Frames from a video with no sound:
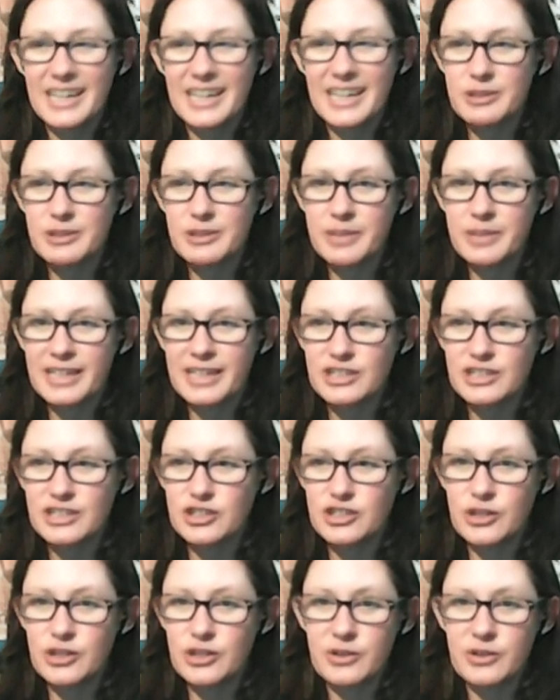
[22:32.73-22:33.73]
He's making a
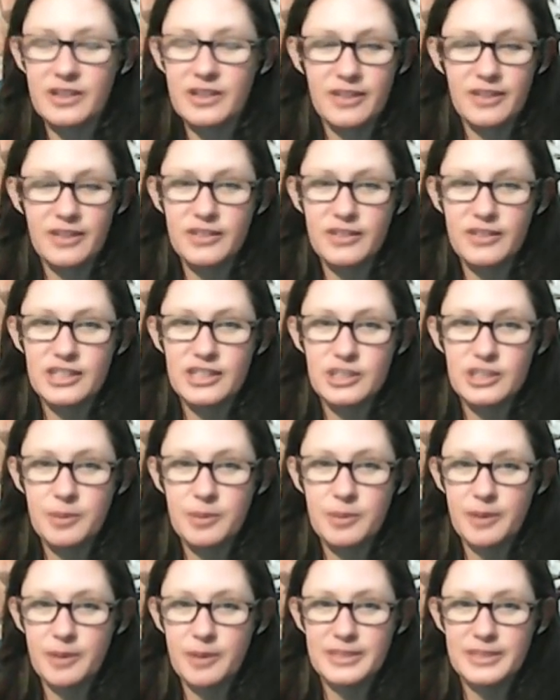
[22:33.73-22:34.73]
joke, and I feel like she
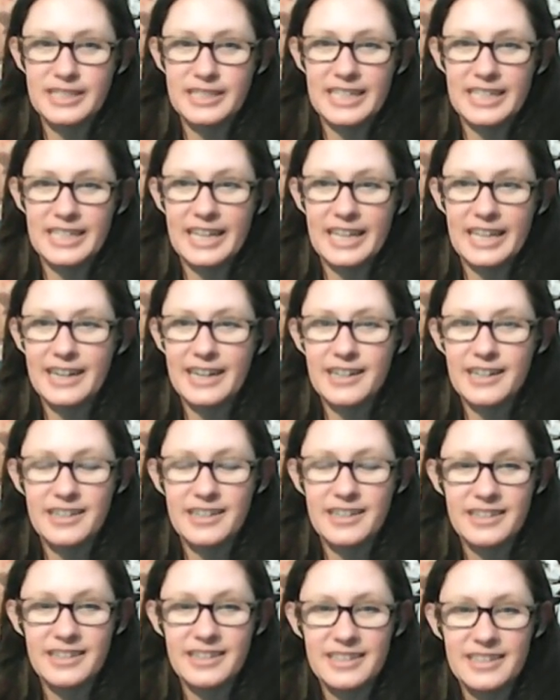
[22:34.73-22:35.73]
probably didn't care.
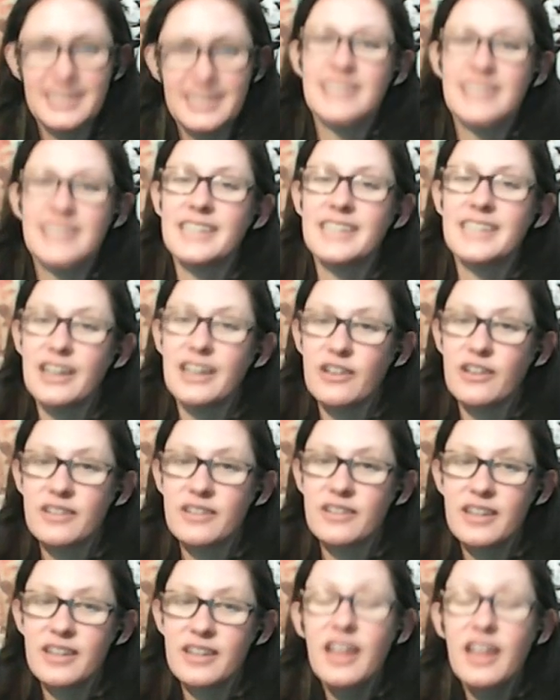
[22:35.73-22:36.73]
I mean, he probably
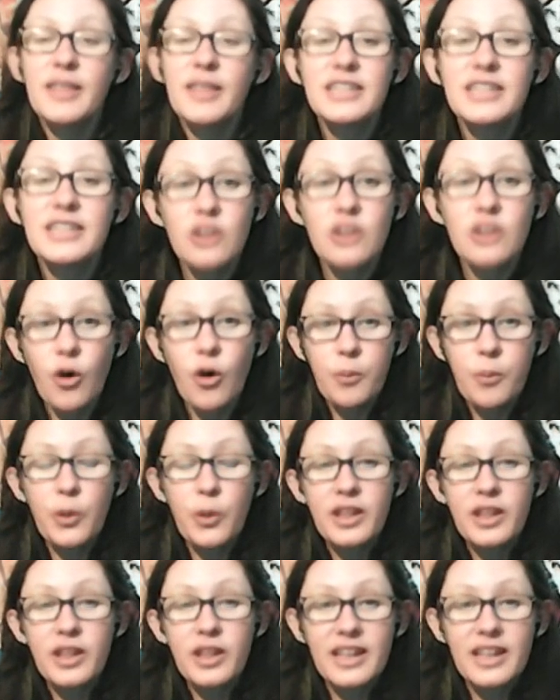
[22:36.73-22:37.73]
they probably That's the whole
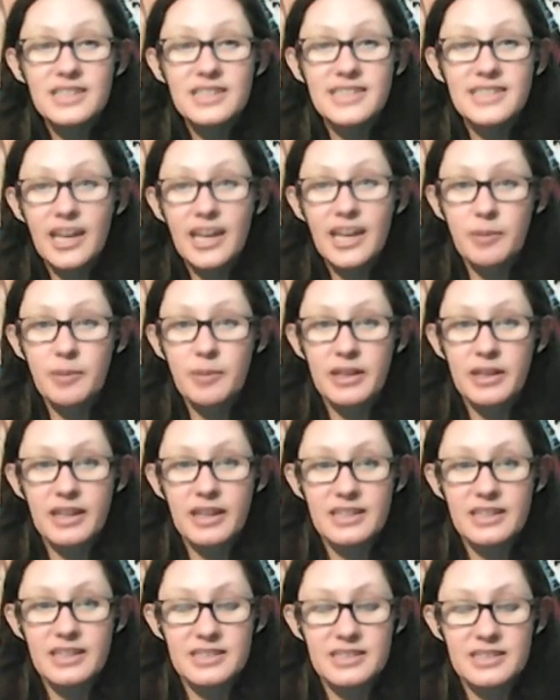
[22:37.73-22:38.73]
point of that her. Segment
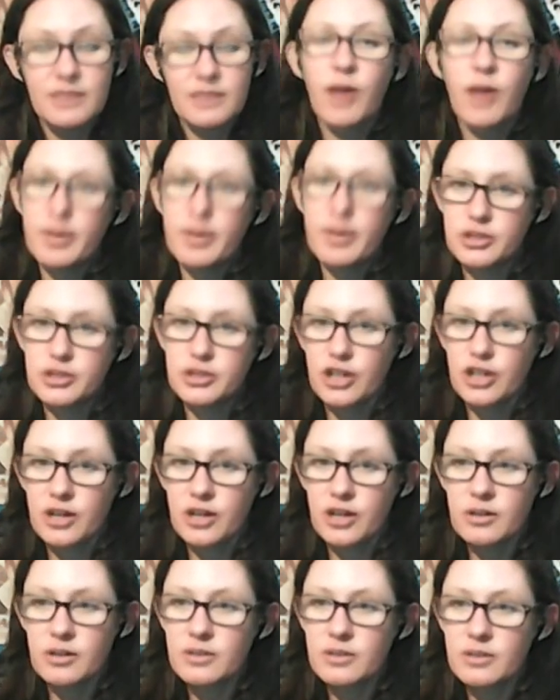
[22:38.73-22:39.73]
is, I'm sure.
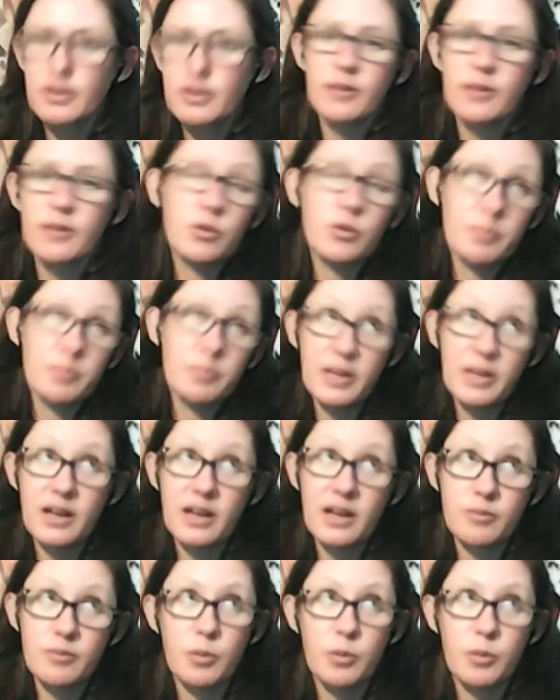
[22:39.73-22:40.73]
Yeah, well, yeah,
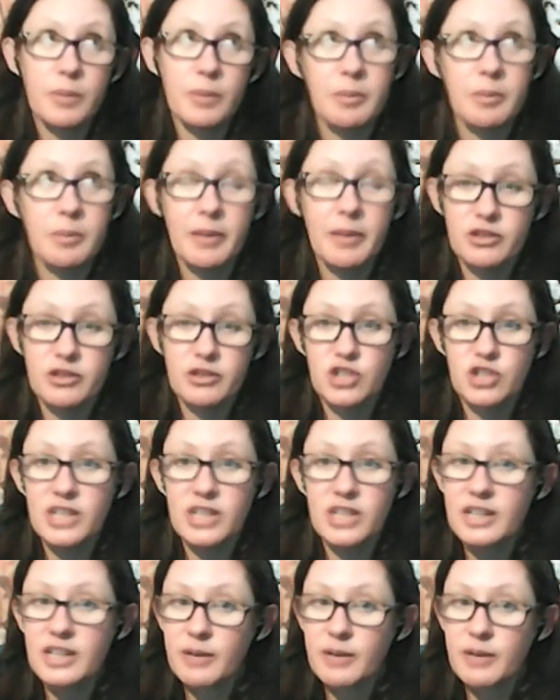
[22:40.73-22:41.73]
well, maybe Michael. I
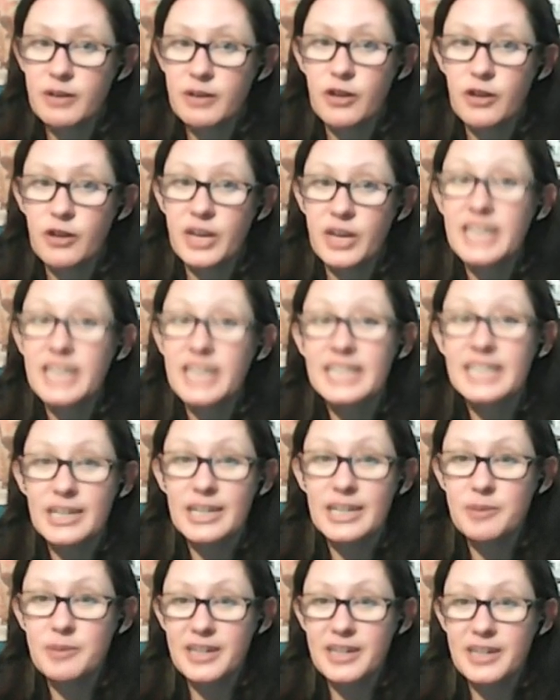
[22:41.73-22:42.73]
have a feeling they probably.
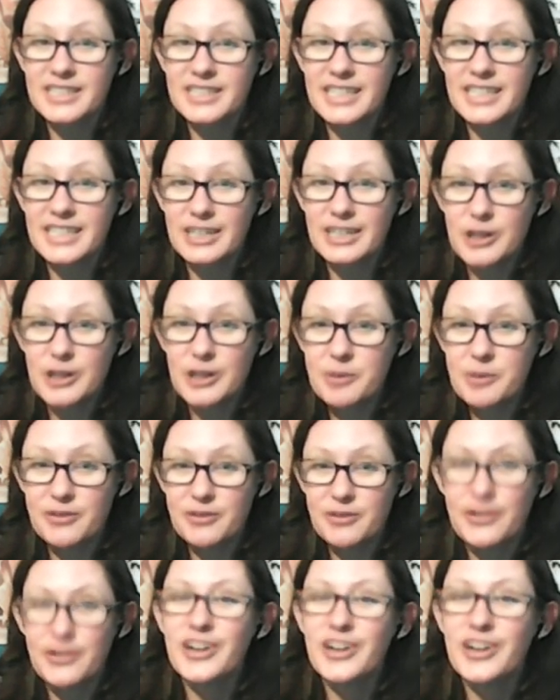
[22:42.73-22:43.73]
Yeah, that's what I'm saying. He,
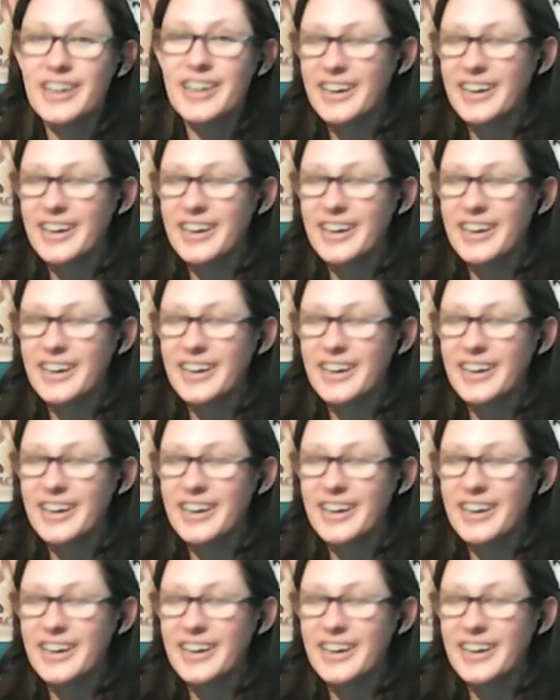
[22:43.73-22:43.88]
before, yeah.